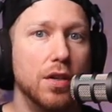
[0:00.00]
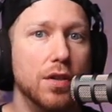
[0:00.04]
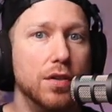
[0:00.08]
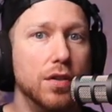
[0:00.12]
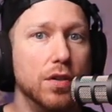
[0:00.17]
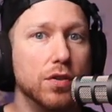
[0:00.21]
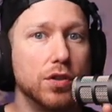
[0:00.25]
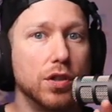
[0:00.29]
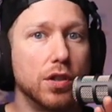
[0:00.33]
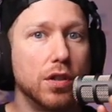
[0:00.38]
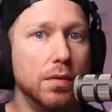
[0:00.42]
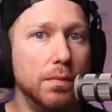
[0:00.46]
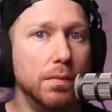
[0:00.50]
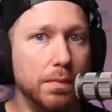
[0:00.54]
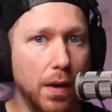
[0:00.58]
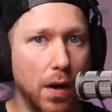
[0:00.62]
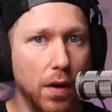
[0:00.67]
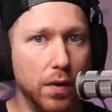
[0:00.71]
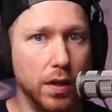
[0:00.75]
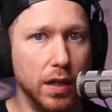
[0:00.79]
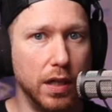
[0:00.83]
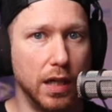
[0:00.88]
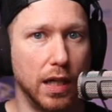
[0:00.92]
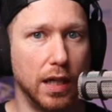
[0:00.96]
There's a
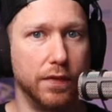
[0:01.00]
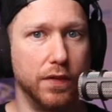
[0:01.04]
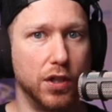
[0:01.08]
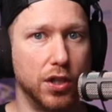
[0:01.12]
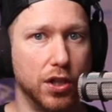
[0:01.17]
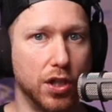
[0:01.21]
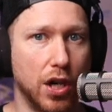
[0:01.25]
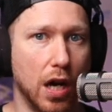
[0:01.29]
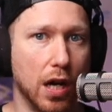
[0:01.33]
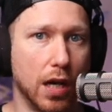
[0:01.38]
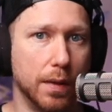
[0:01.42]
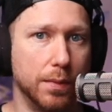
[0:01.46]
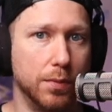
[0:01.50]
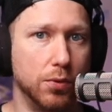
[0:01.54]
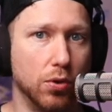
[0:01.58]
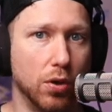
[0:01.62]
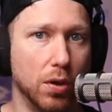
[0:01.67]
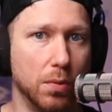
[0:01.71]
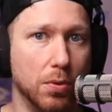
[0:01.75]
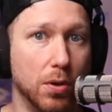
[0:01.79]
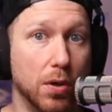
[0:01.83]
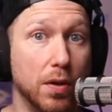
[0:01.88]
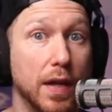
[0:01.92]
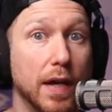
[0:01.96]
component of a shock
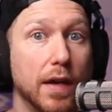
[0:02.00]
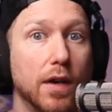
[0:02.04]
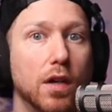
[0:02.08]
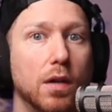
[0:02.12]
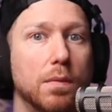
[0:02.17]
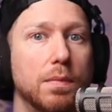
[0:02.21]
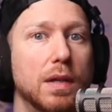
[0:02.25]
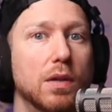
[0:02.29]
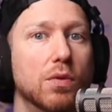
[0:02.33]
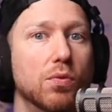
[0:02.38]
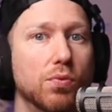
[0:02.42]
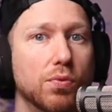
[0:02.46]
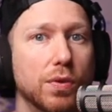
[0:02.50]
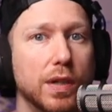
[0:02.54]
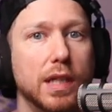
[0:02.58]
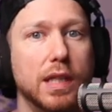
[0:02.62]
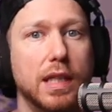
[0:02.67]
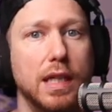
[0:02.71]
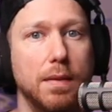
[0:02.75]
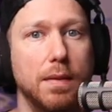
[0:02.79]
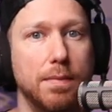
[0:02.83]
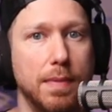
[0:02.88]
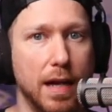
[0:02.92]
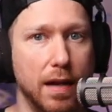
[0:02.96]
absorber that could be
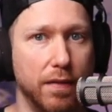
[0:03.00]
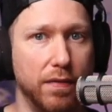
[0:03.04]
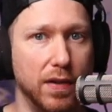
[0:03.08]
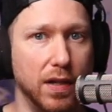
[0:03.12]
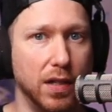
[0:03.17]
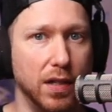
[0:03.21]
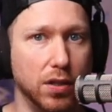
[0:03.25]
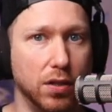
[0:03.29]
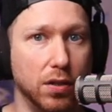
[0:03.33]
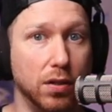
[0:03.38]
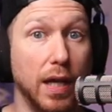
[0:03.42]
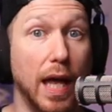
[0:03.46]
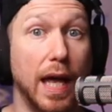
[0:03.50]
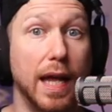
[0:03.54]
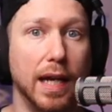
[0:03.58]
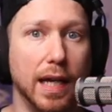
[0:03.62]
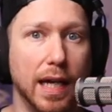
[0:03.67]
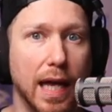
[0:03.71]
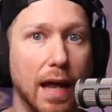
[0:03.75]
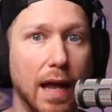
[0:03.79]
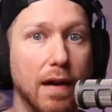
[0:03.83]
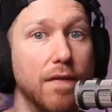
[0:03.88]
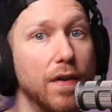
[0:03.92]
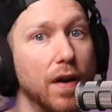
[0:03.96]
really beneficial and,
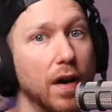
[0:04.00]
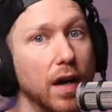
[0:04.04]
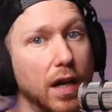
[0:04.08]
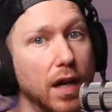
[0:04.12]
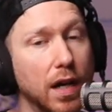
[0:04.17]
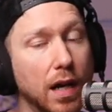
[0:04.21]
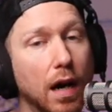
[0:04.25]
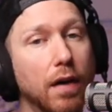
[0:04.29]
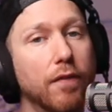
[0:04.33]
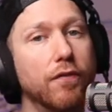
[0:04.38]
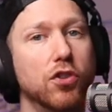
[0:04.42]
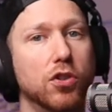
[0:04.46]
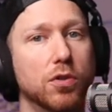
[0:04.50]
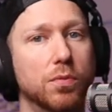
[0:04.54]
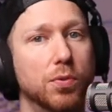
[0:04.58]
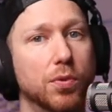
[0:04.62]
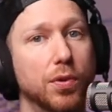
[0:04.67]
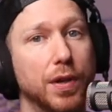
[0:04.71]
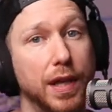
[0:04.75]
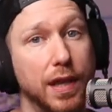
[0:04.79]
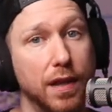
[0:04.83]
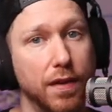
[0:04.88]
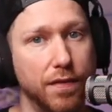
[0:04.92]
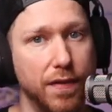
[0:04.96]
again, very
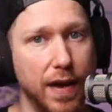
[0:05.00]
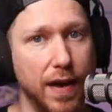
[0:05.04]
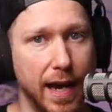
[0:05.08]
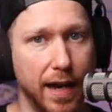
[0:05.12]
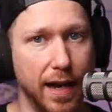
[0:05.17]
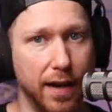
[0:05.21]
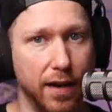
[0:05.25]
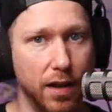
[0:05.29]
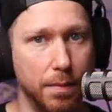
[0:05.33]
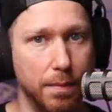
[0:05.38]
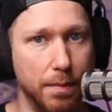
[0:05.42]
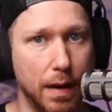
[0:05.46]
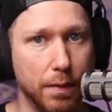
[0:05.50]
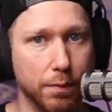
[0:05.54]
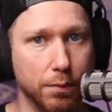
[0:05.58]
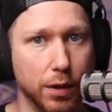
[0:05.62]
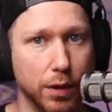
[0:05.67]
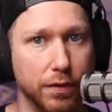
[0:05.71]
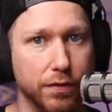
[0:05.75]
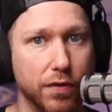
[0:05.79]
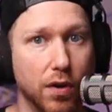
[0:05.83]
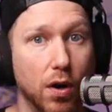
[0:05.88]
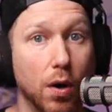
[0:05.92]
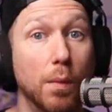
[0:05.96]
comfortable in the vein of the
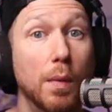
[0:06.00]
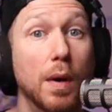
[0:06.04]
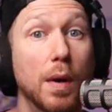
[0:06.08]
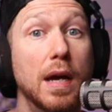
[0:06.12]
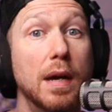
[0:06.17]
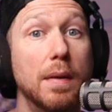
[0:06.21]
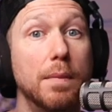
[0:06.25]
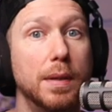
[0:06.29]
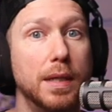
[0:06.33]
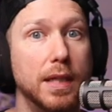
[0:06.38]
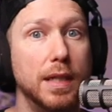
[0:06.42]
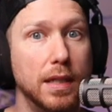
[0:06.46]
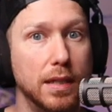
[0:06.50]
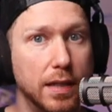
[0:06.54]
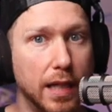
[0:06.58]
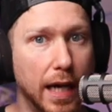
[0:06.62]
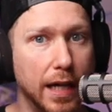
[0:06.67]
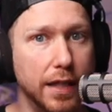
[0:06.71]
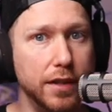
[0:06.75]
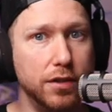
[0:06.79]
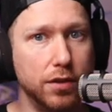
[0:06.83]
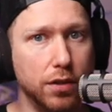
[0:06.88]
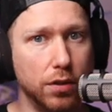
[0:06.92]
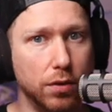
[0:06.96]
memory foam, but it
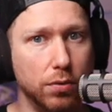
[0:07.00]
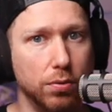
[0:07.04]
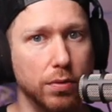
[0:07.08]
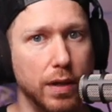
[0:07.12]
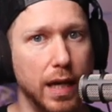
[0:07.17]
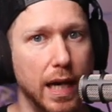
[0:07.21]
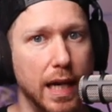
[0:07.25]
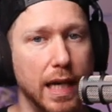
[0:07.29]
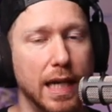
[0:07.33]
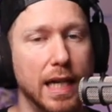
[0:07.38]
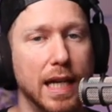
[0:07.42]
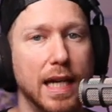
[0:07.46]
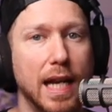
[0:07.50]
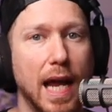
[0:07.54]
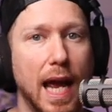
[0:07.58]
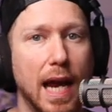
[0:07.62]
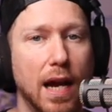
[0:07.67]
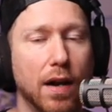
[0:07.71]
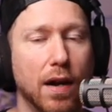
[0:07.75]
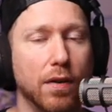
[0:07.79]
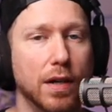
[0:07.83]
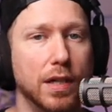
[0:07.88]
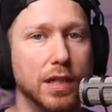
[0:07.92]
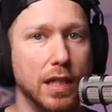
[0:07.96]
does create an
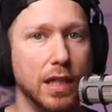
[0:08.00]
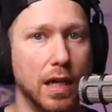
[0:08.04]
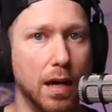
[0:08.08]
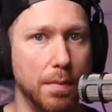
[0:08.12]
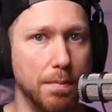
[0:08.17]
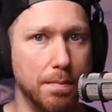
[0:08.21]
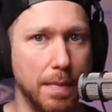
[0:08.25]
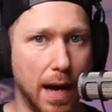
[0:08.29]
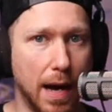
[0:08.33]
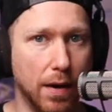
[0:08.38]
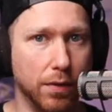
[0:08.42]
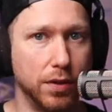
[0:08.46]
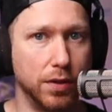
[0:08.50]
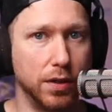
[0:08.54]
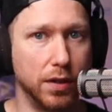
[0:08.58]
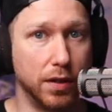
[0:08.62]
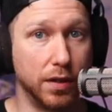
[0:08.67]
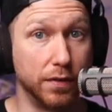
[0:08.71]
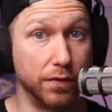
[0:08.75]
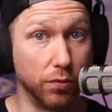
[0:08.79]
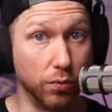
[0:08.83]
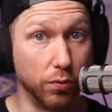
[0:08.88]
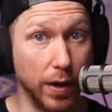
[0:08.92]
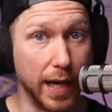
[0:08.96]
inherent amount
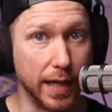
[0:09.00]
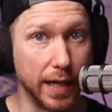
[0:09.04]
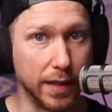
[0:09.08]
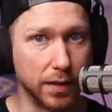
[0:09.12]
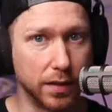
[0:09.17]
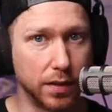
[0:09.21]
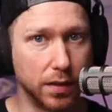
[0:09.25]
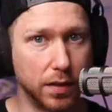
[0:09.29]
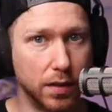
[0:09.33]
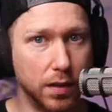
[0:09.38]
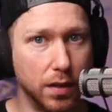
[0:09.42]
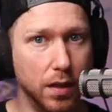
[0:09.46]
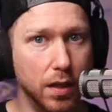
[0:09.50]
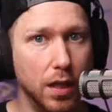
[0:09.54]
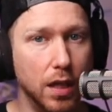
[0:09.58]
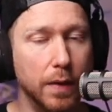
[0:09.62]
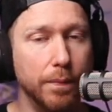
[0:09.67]
of risk.